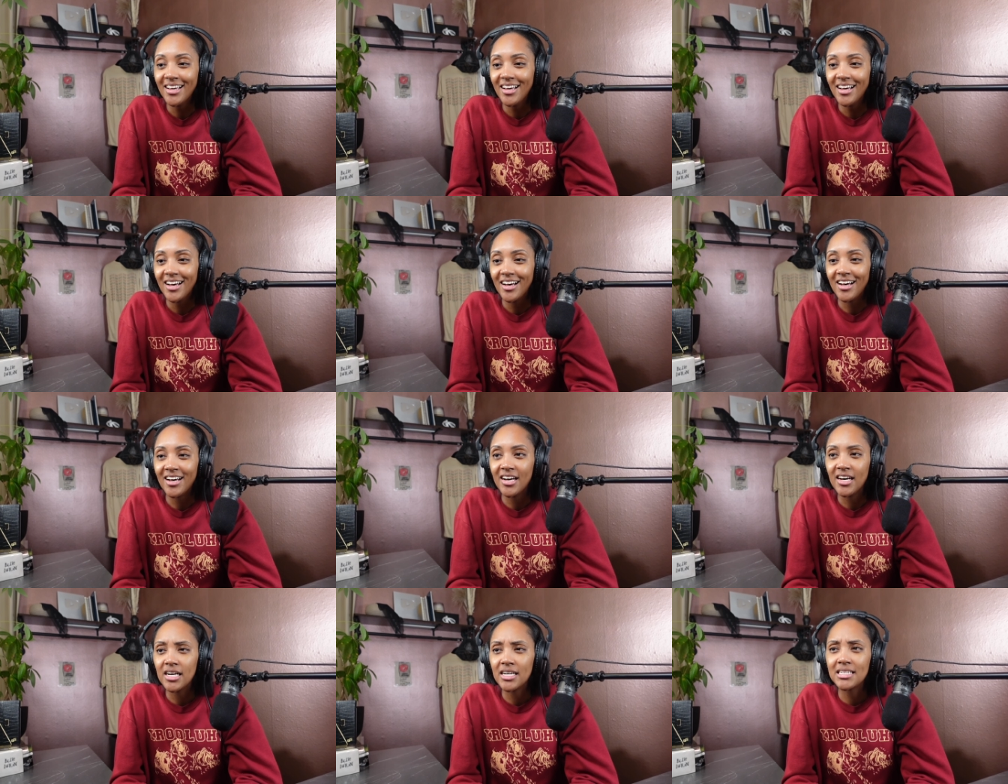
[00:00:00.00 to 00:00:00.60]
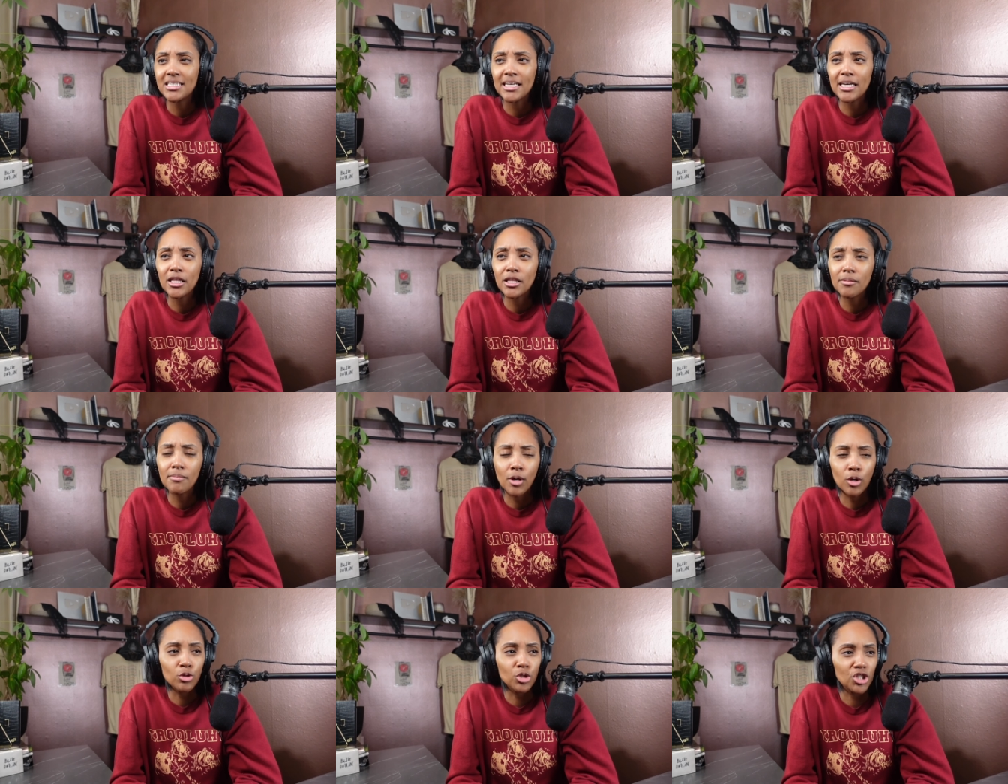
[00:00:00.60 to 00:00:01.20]
uh, Adele
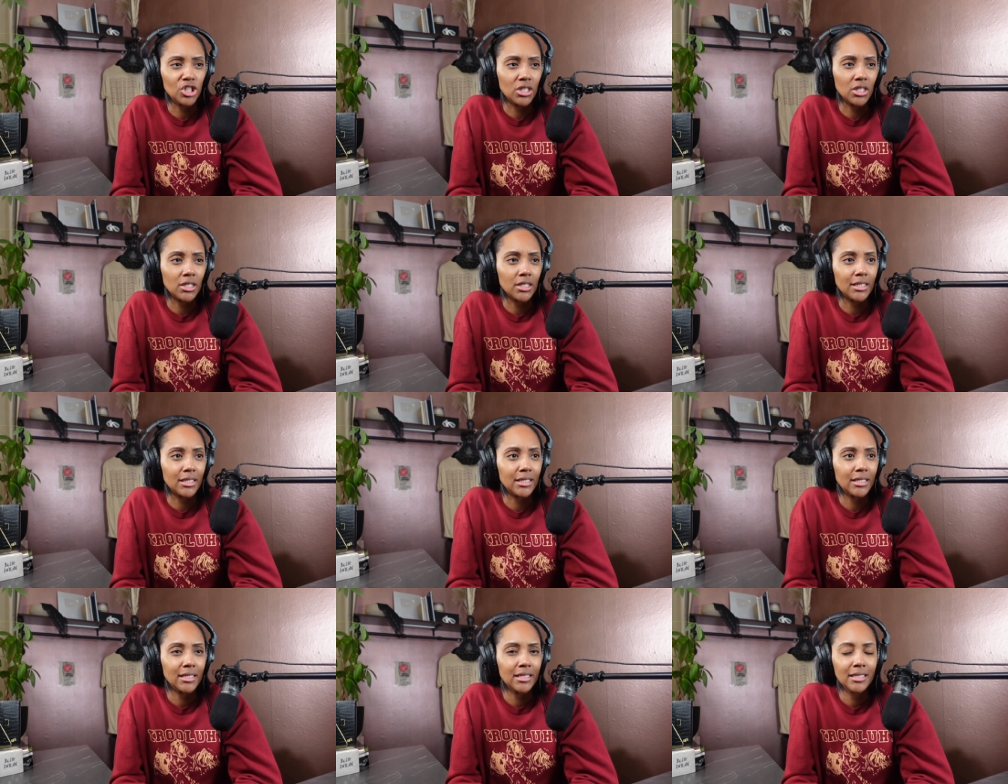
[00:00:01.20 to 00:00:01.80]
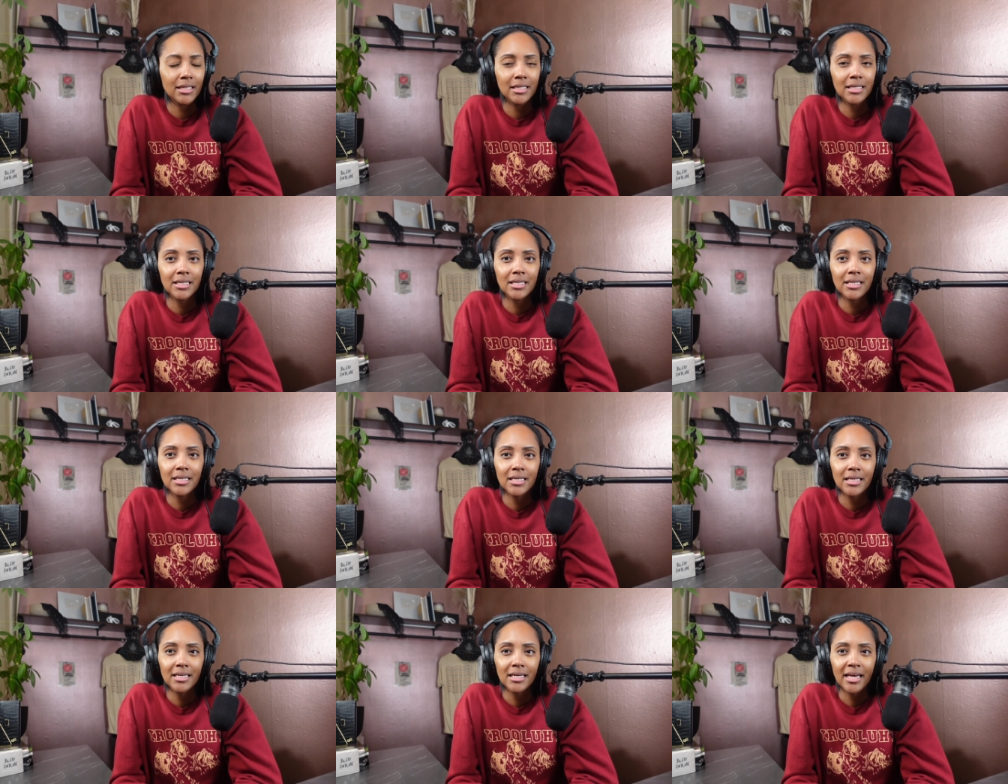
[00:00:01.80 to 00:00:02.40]
emotionally
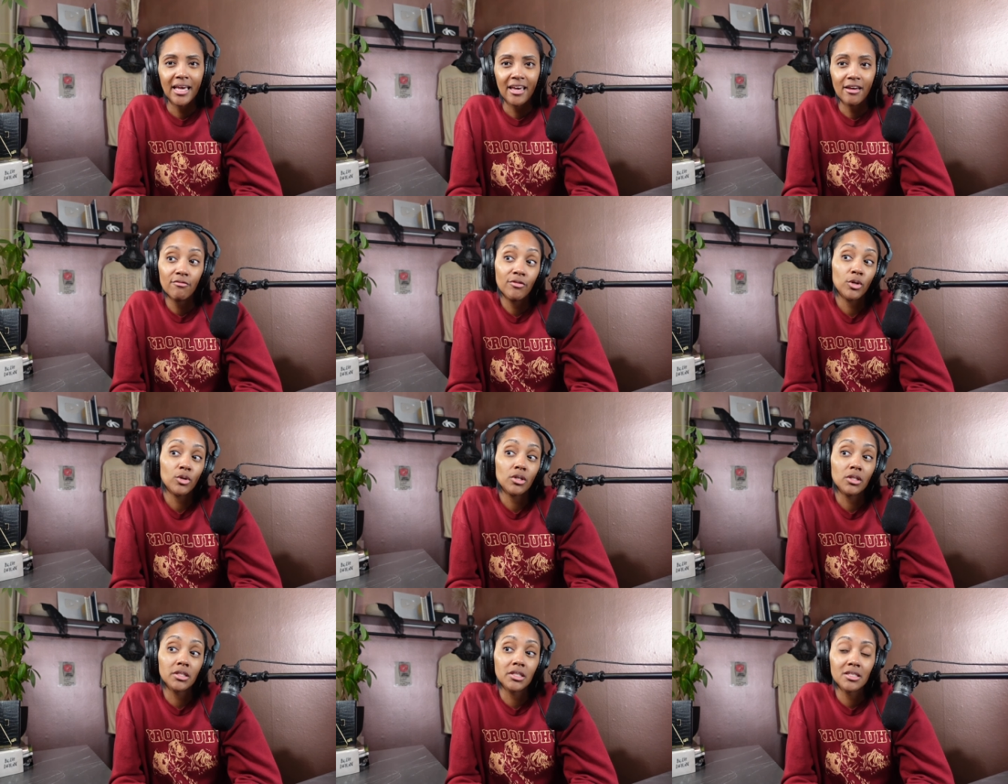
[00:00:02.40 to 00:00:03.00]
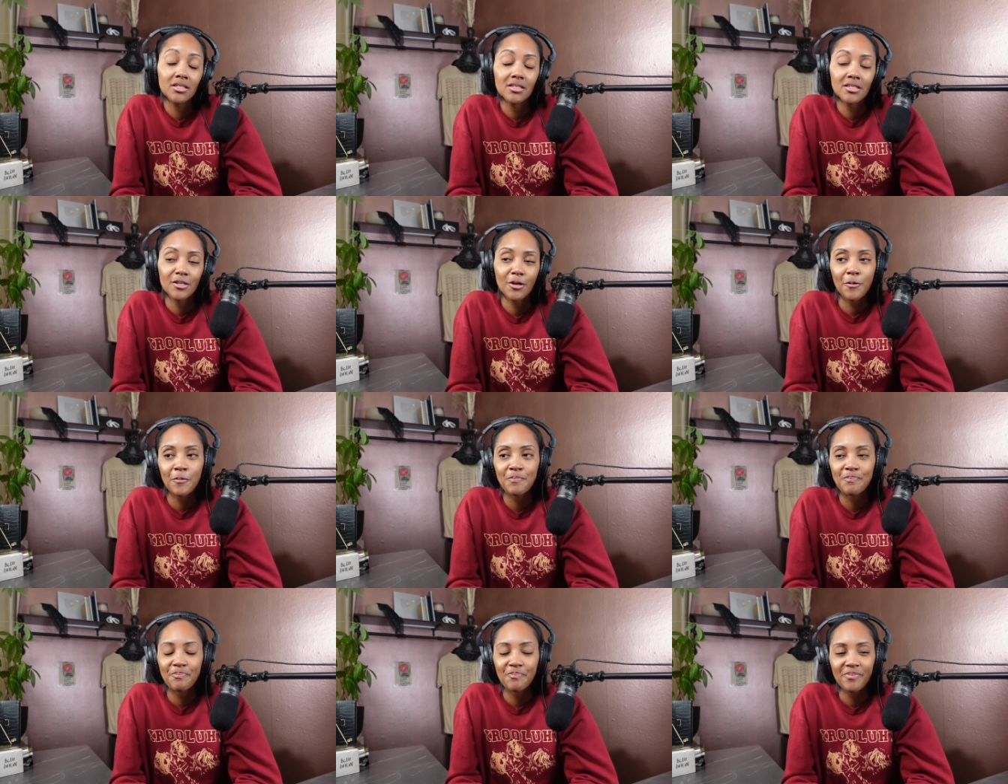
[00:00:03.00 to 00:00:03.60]
and vocally. So,
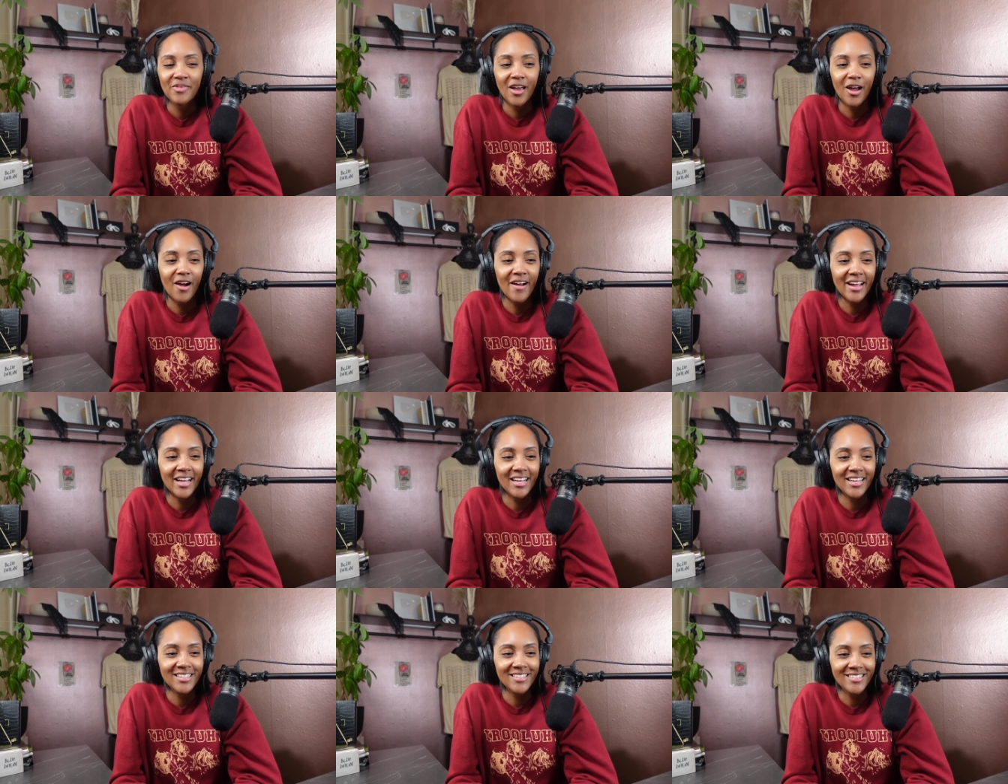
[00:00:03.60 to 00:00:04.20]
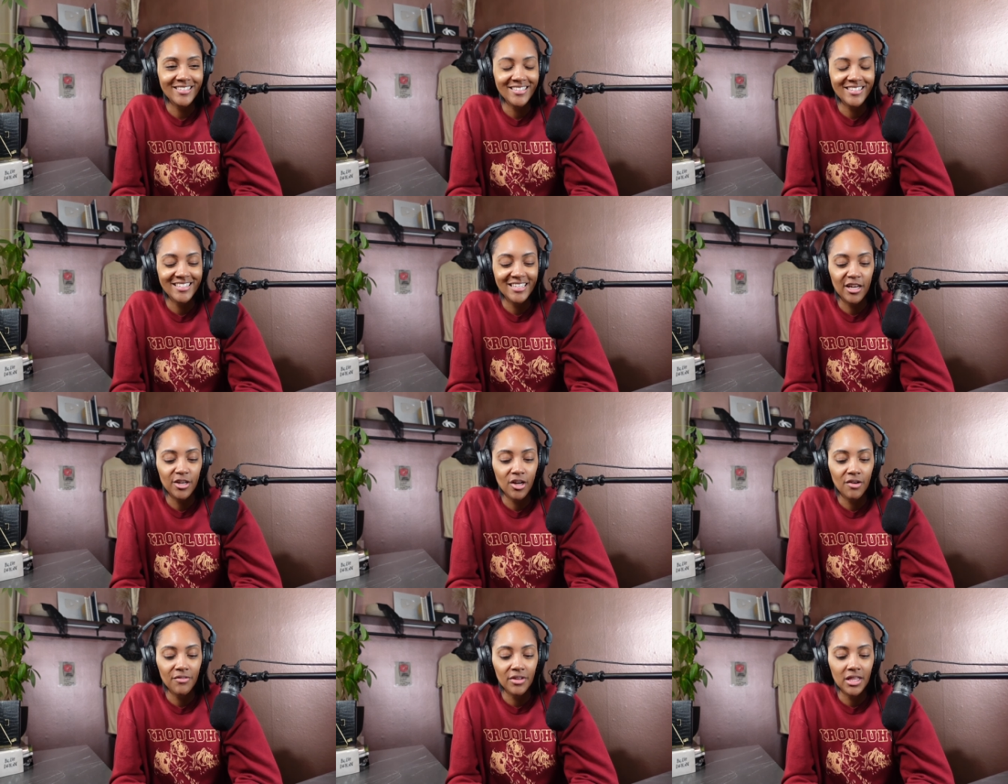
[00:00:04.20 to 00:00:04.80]
all right, guys,
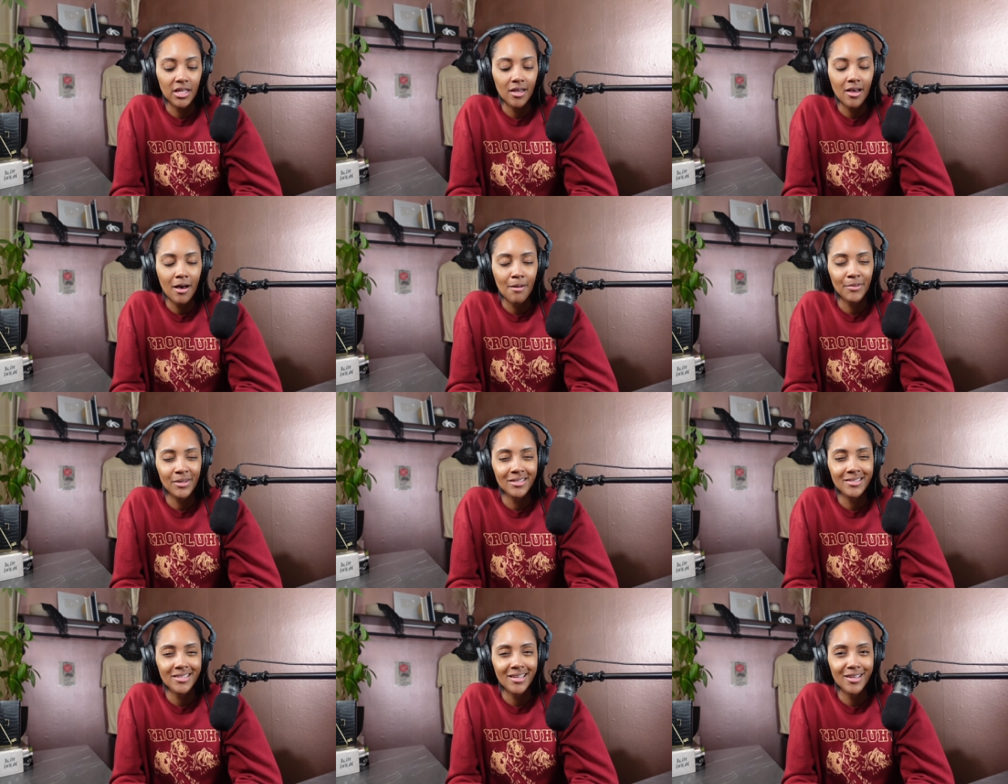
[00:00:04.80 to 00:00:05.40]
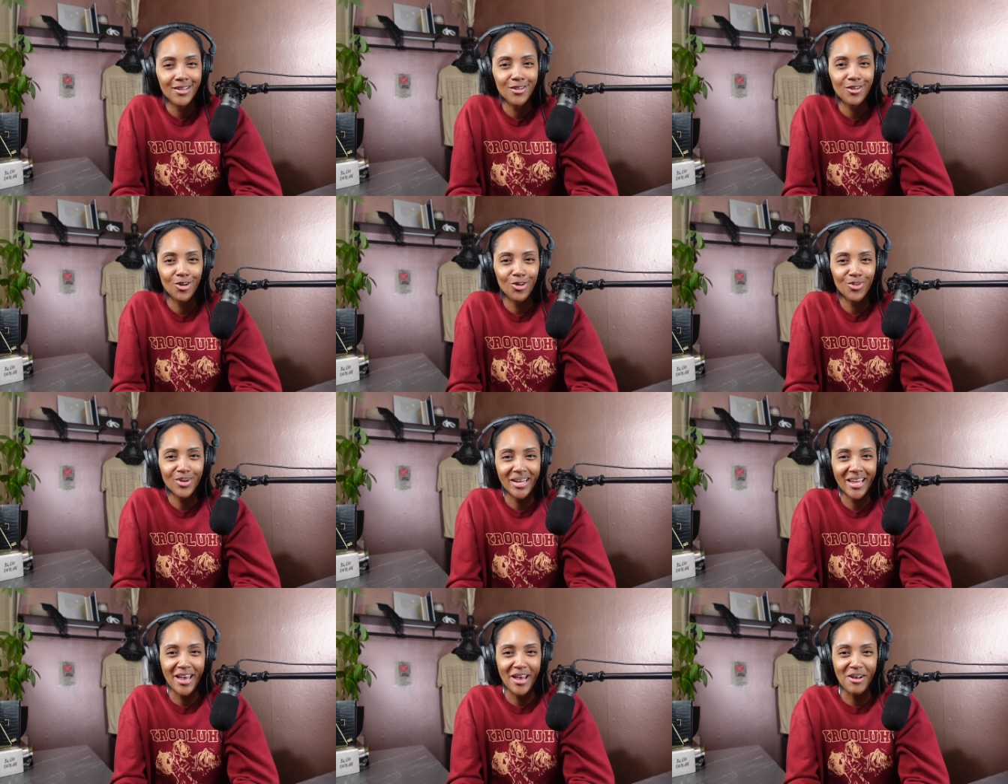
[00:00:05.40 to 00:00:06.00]
sound off in the comments and go
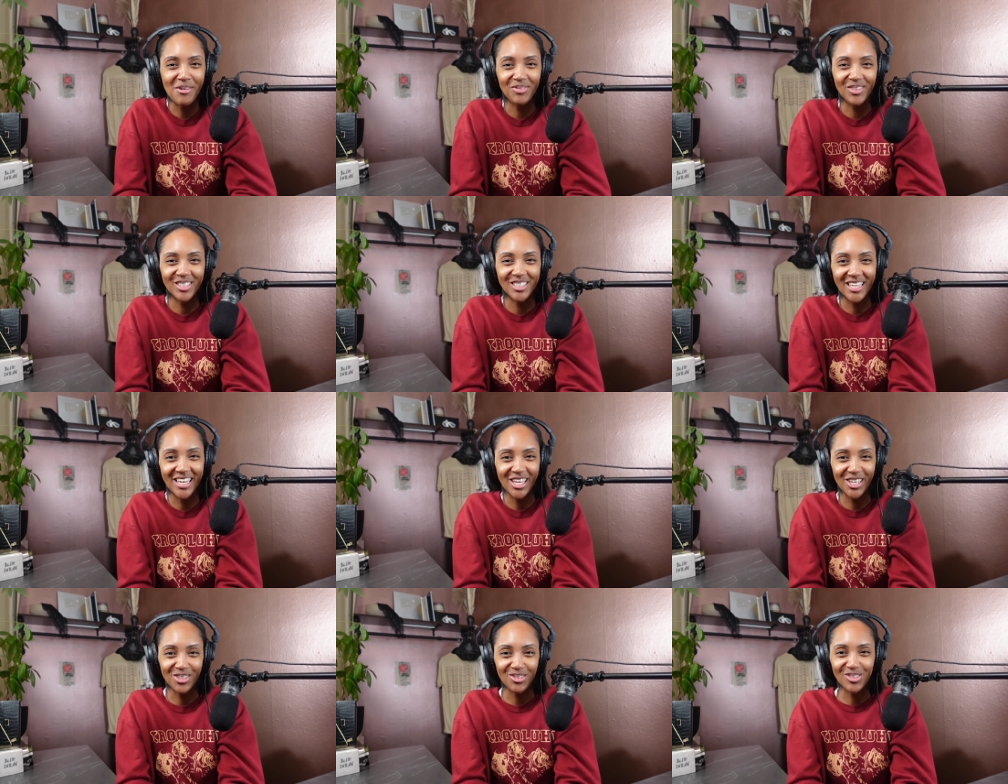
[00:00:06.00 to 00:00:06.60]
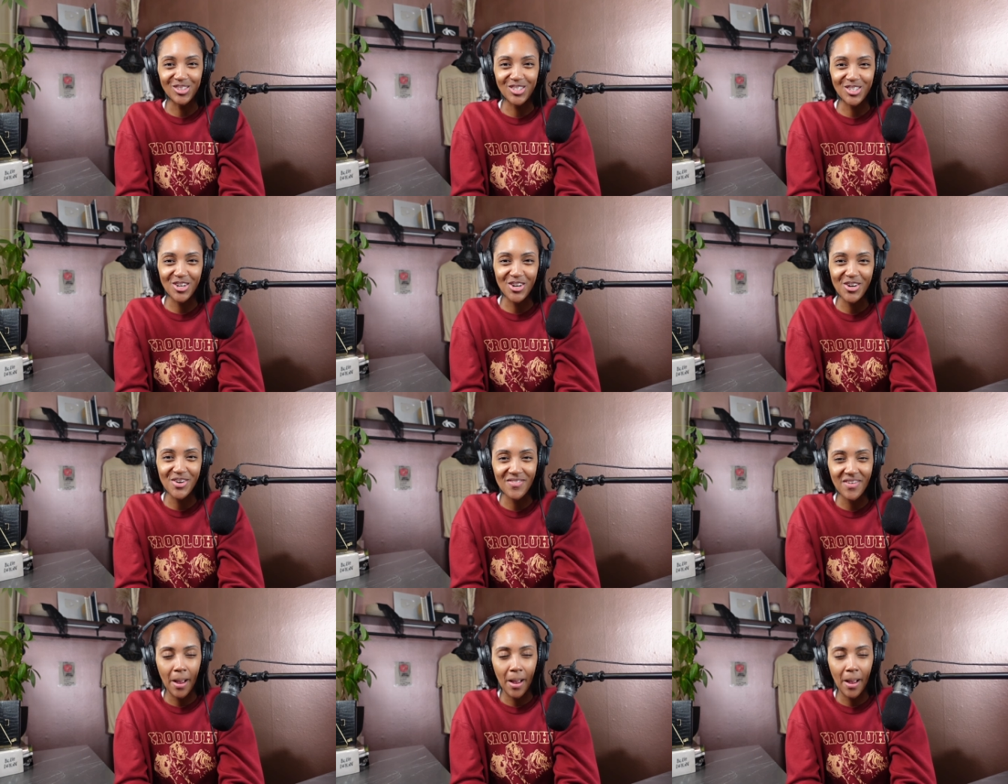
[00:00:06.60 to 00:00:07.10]
and have the day you deserve.